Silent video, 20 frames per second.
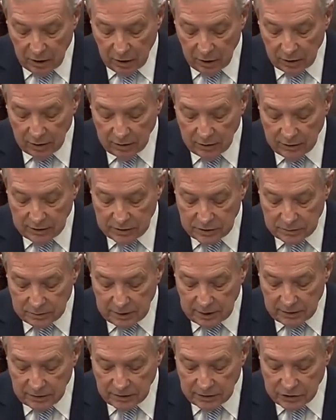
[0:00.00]
Earlier this
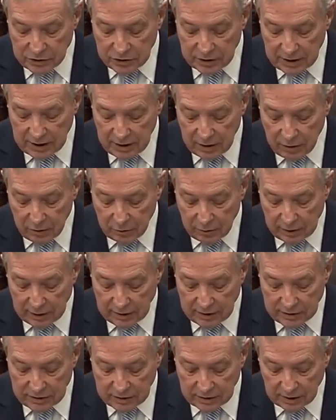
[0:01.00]
month, the GAO
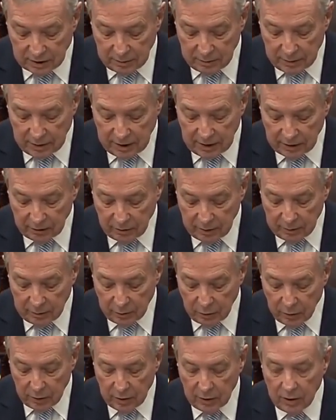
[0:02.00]
released a compelling
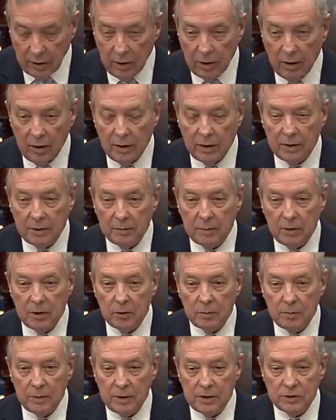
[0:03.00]
report on
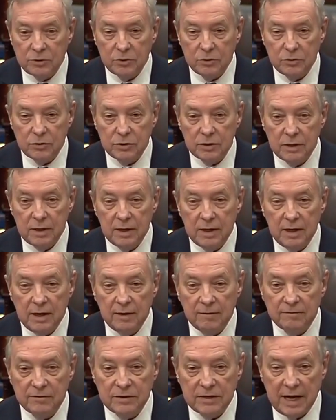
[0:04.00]
BOP's use
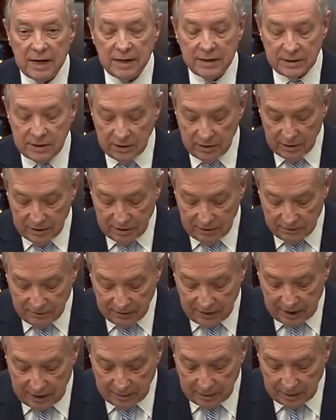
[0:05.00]
of solitary
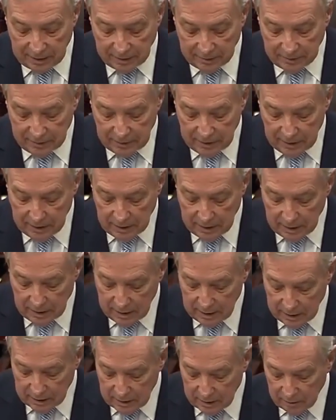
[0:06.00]
confinement.
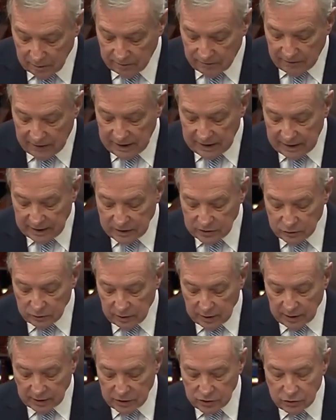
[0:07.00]
The findings
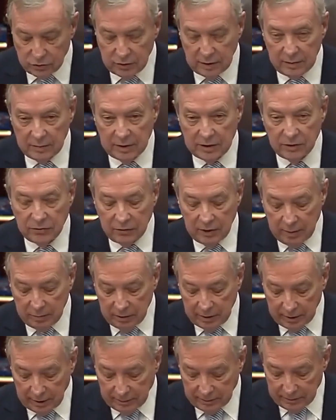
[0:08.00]
were extremely
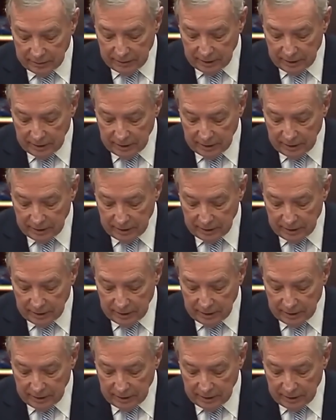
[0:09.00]
troubling.